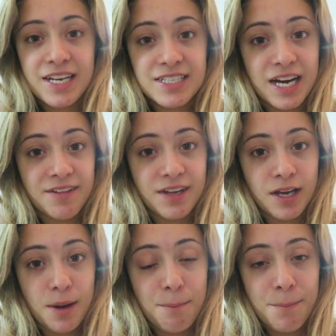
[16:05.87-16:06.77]

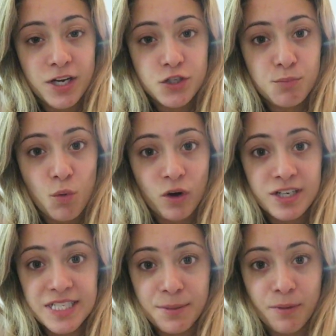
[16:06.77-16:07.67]
diving much more
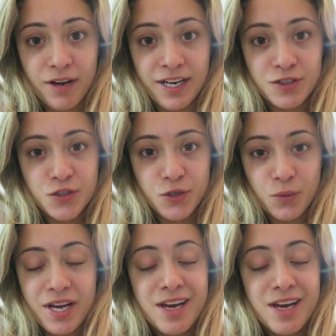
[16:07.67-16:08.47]
deeper into